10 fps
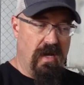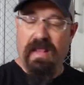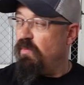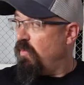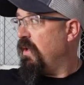
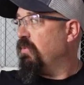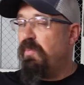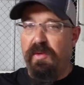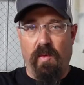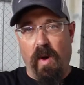And then we'll be able
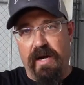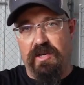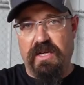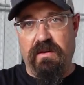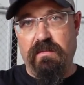to put the
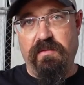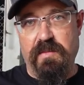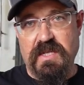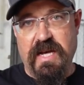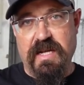wires in
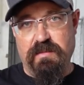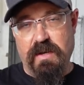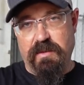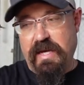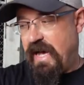from the sides to
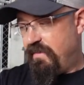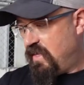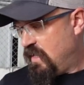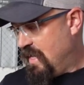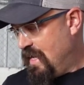be able to have
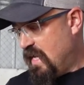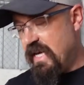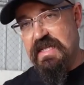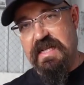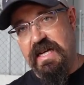the
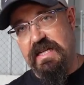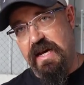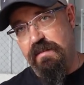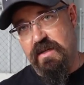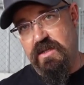inside
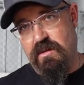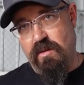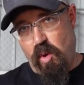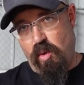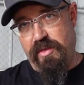diamonds
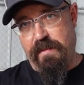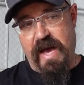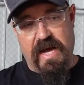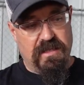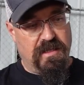hold the
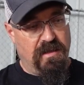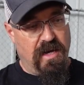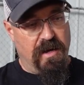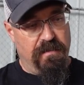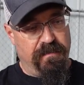mast
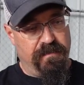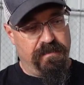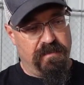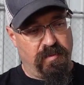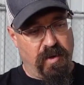um,
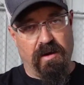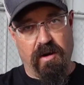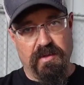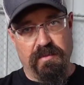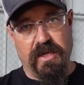spreader
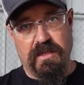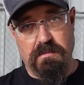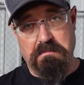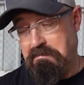arms in place.